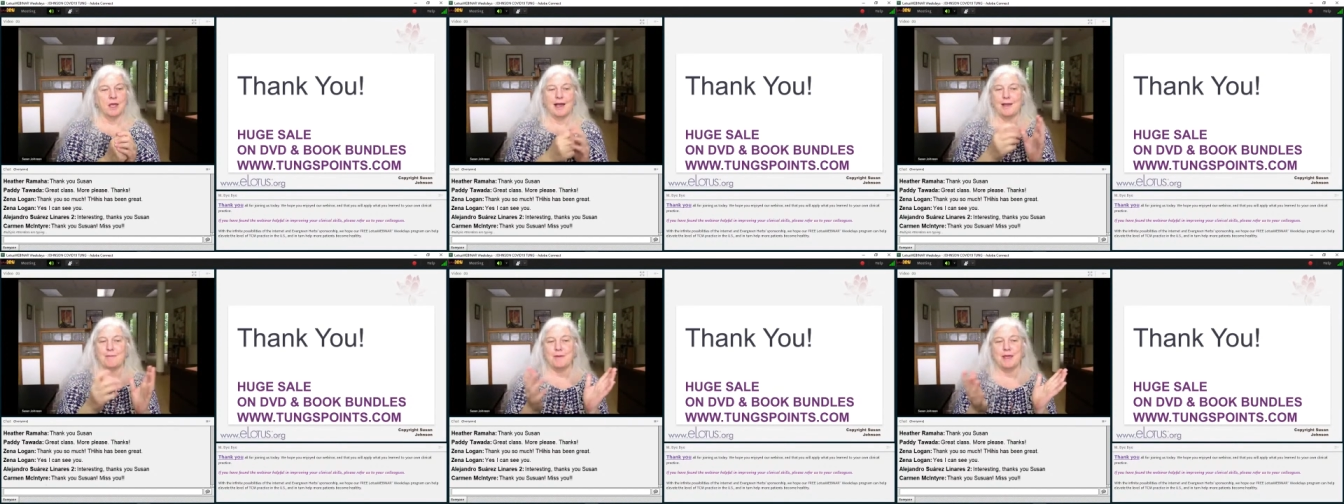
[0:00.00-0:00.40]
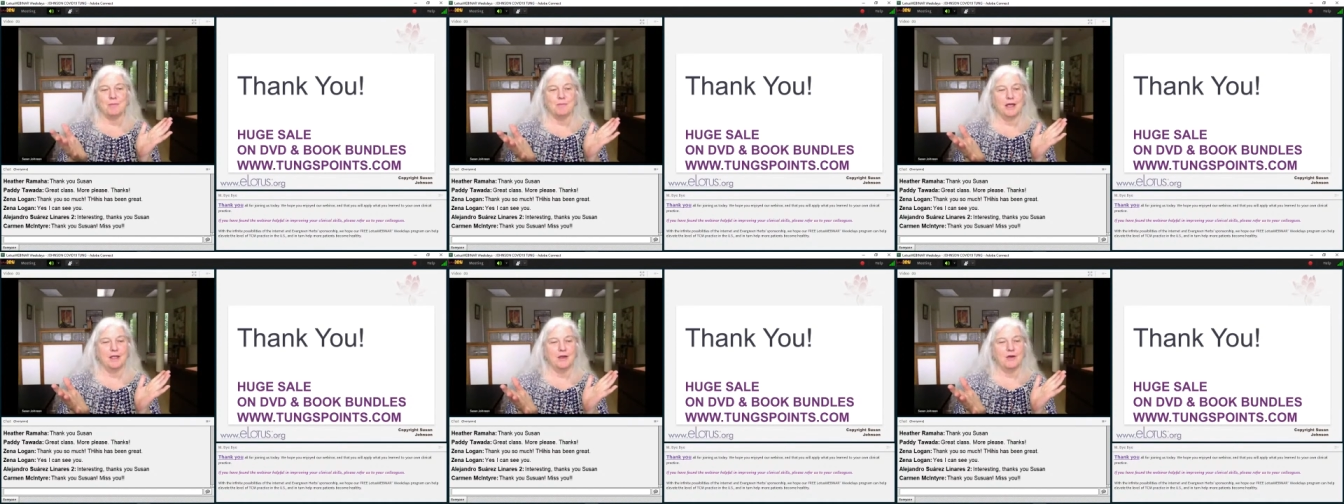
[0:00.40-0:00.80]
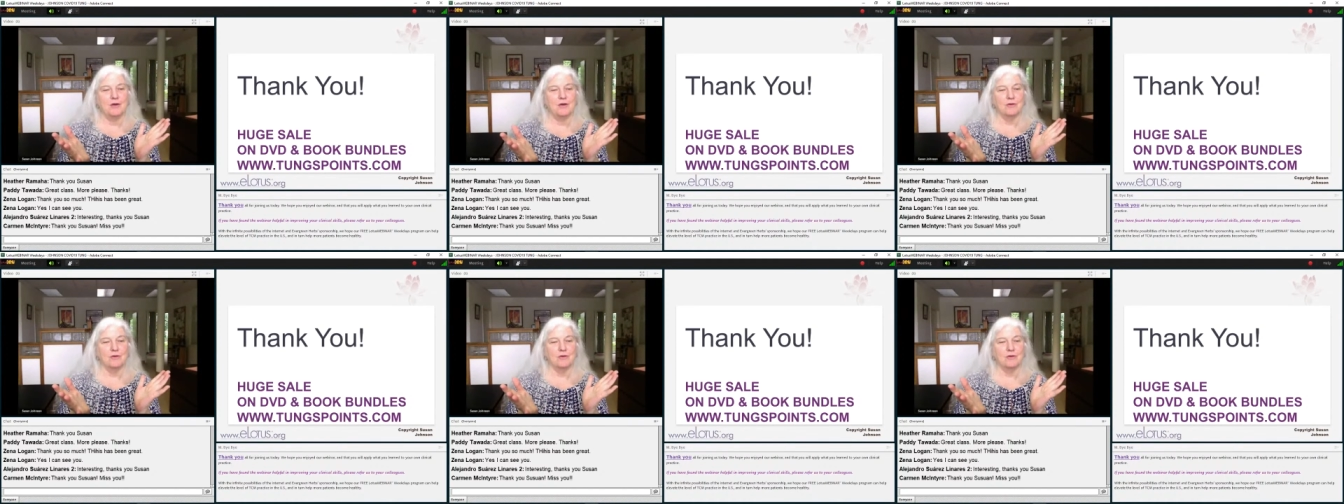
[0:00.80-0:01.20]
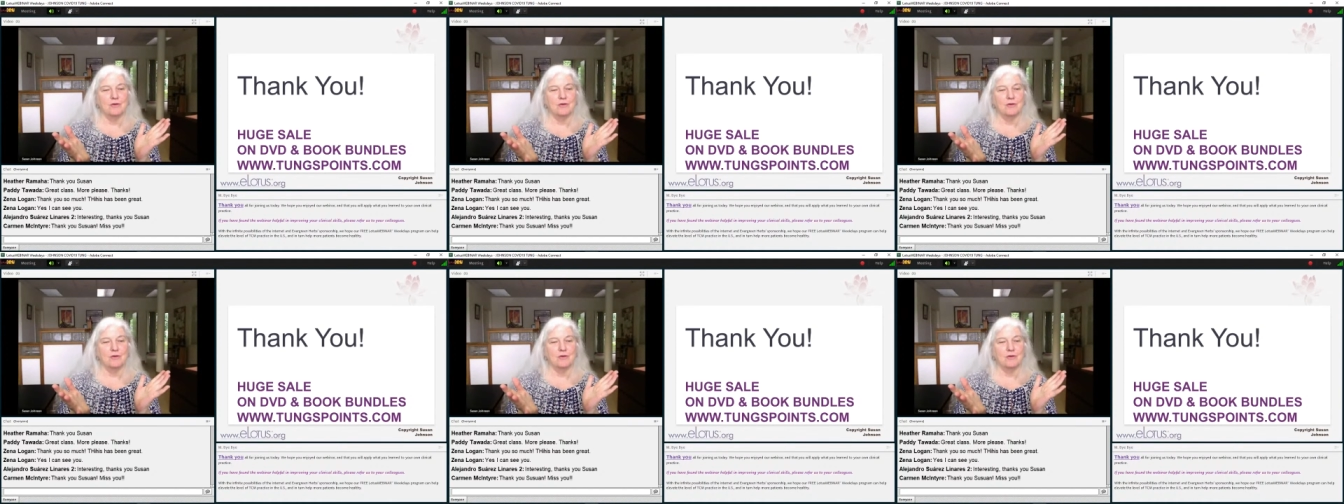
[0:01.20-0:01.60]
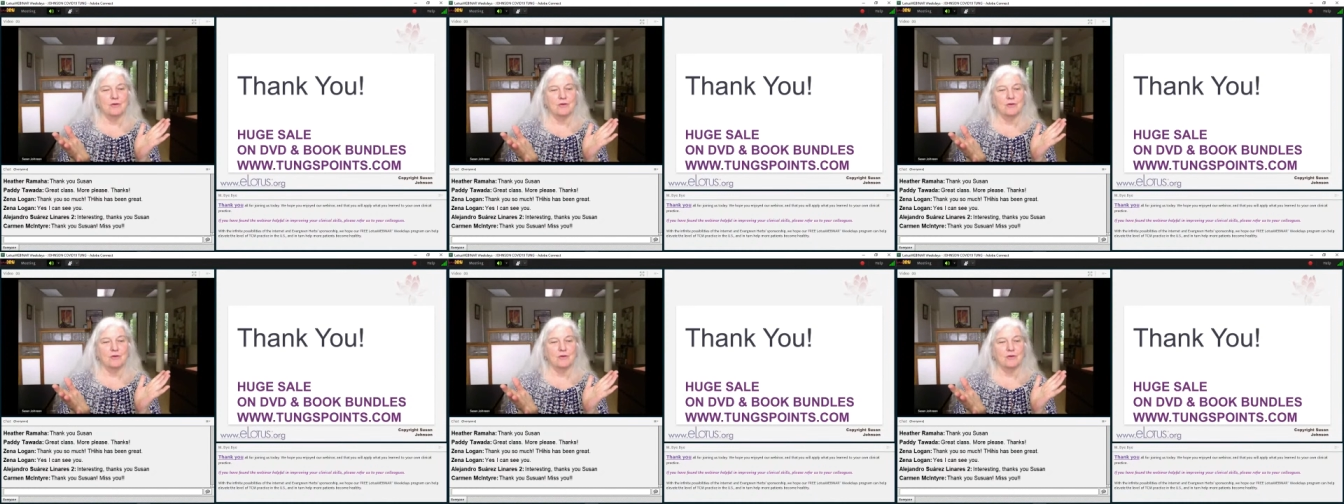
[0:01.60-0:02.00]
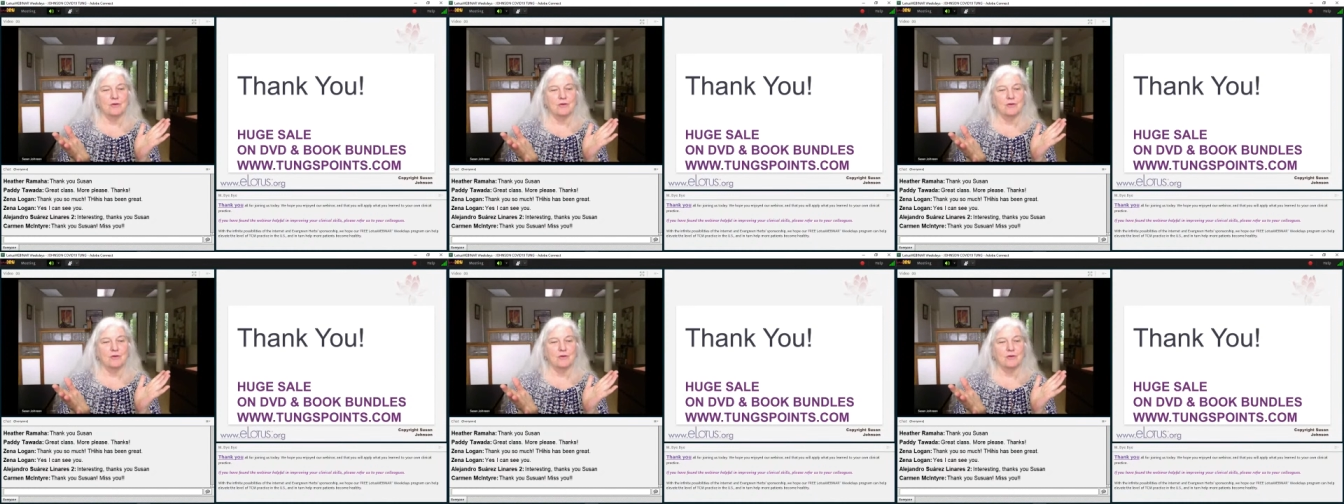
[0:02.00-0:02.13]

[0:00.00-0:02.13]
I make my own. It's fabulous.